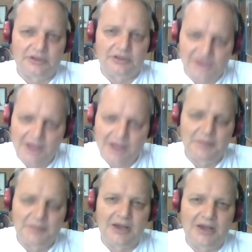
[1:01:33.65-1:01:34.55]
time in
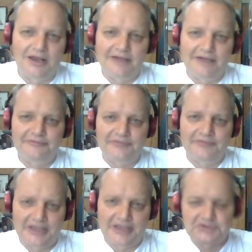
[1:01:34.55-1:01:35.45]
my life
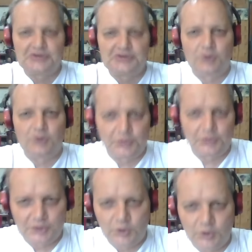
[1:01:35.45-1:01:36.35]
answering the altar
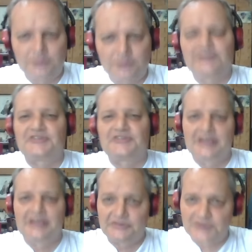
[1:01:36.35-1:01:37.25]
call and saying
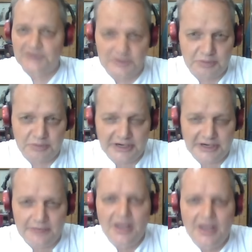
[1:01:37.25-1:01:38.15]
the sinner's prayer.